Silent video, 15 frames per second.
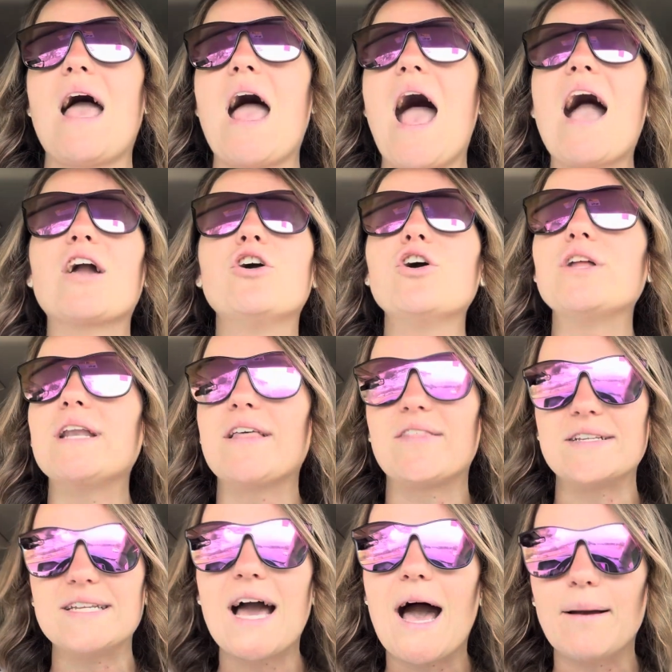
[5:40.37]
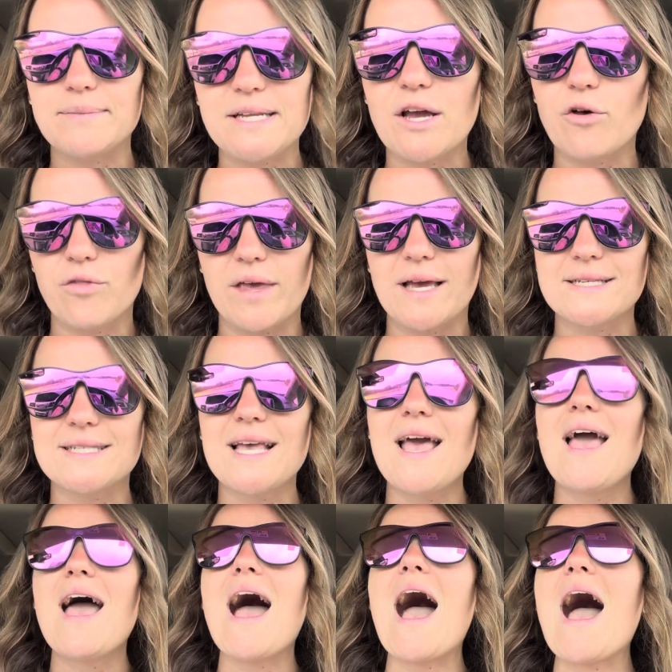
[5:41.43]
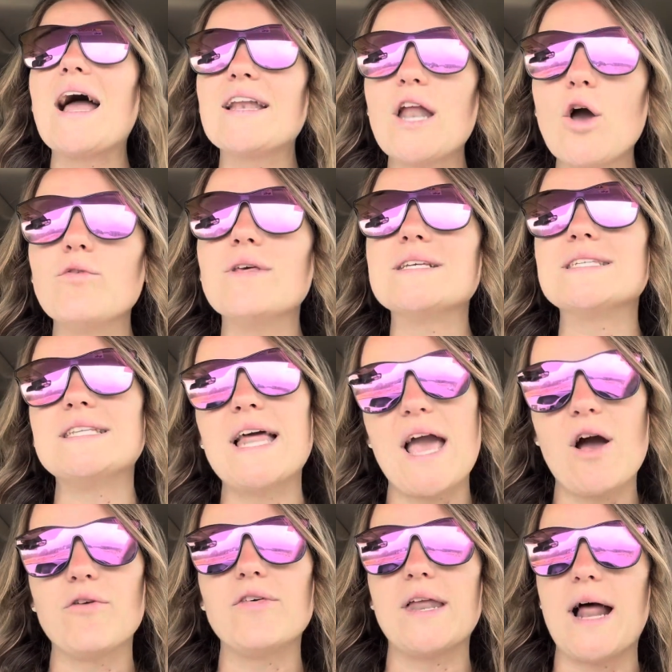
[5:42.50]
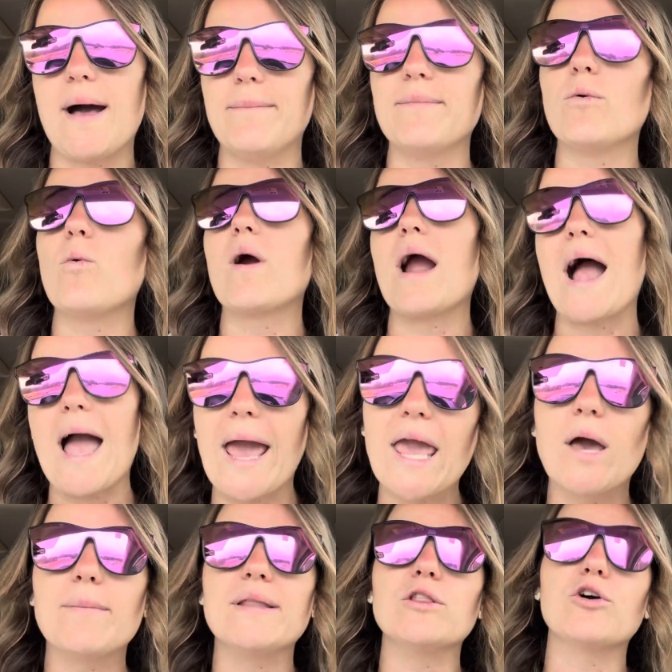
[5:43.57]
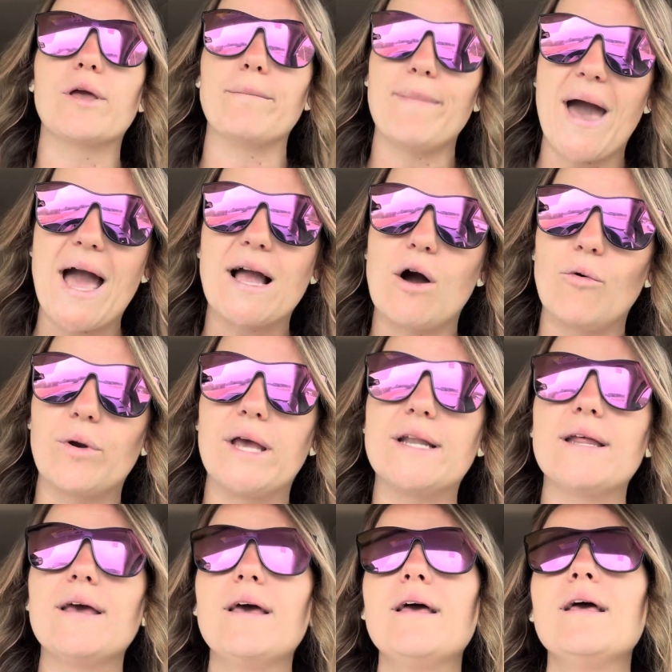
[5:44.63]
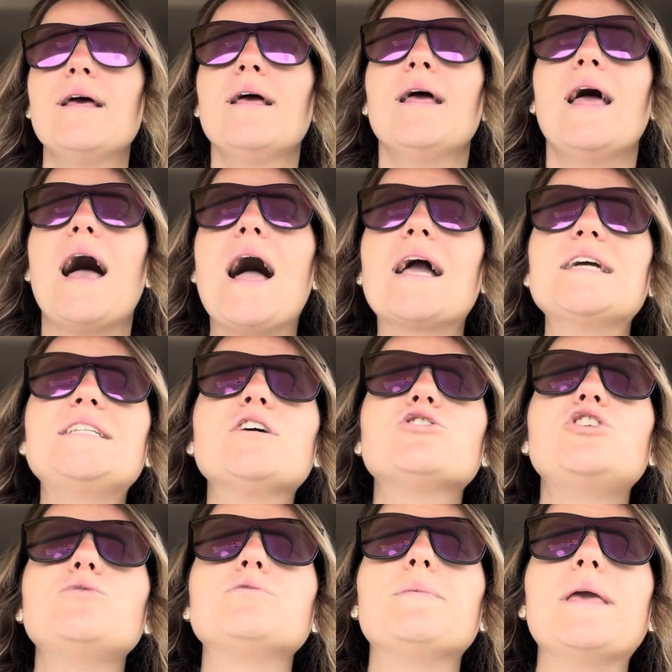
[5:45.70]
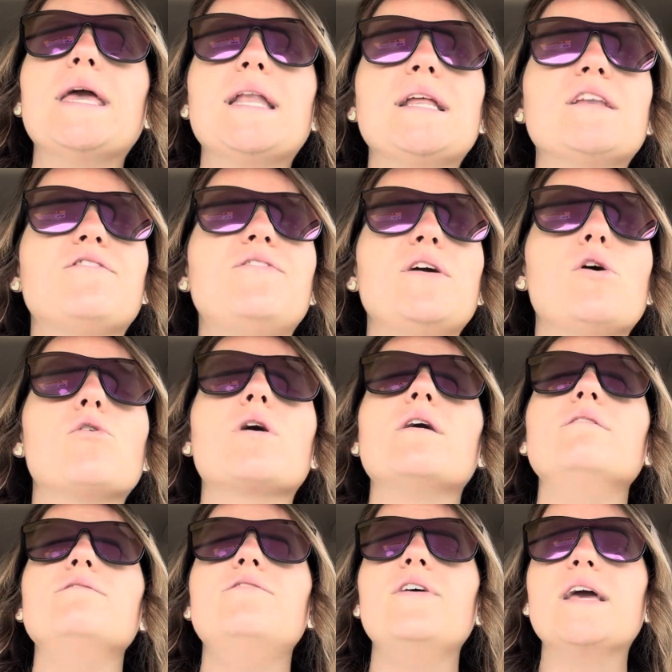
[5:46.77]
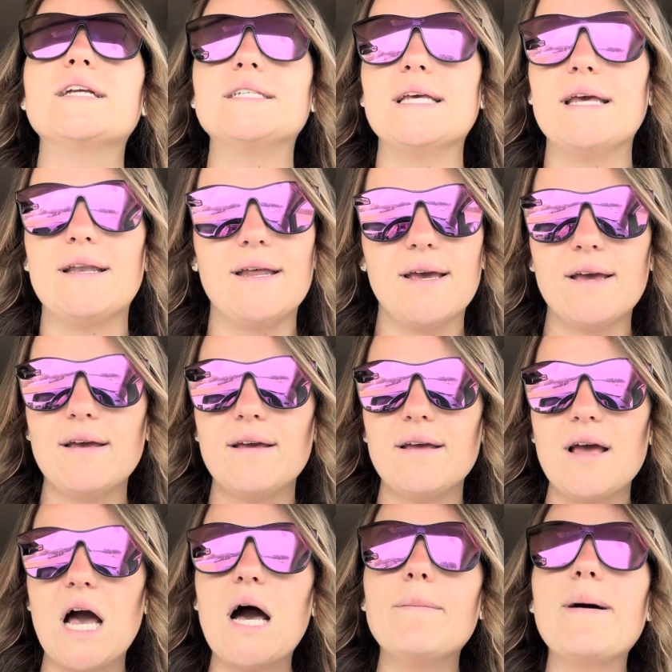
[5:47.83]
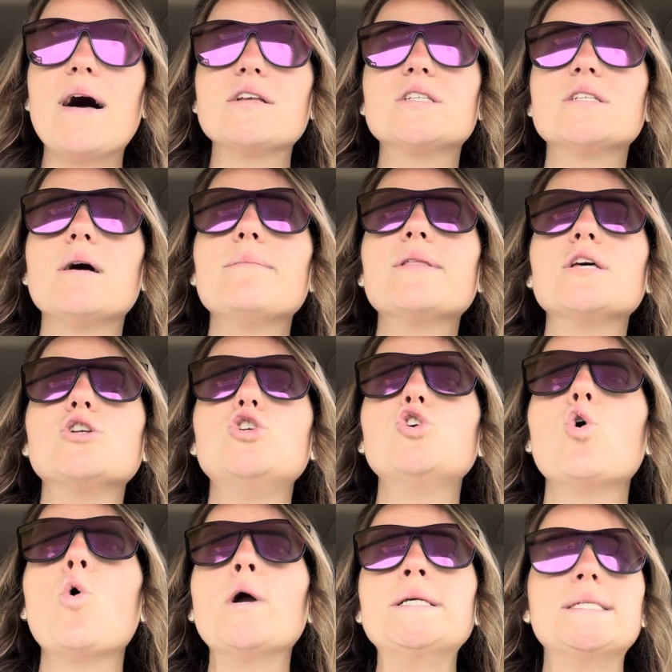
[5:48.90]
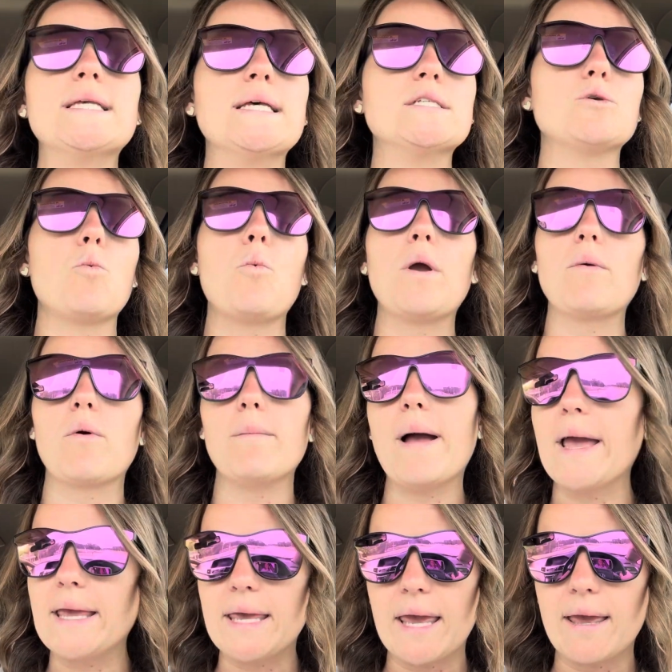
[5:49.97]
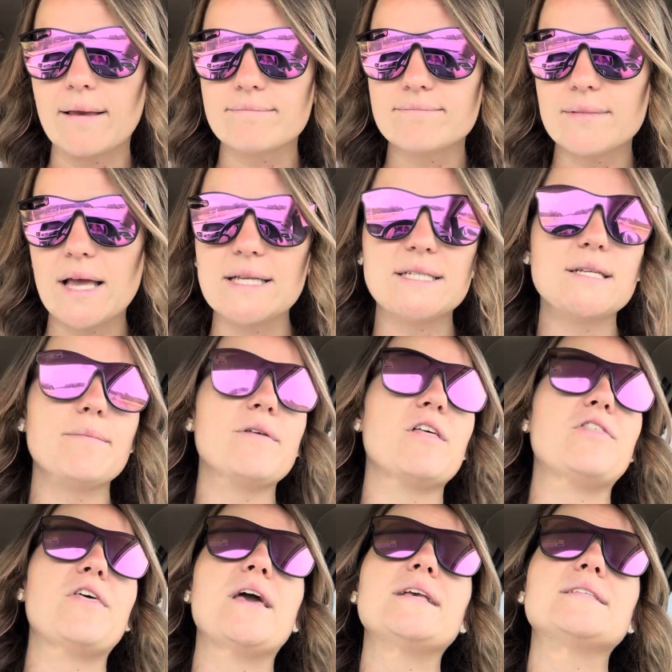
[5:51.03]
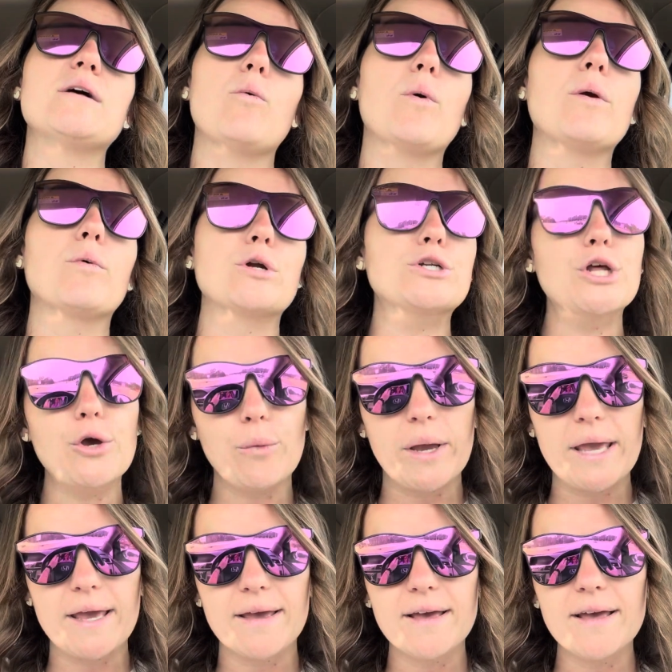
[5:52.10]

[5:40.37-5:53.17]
I couldn't at the time tell this. I know this now that I'm where I am and looking back on it. I could tell she was beginning to feel convicted about some of the choices we were making and some of the things that we were doing.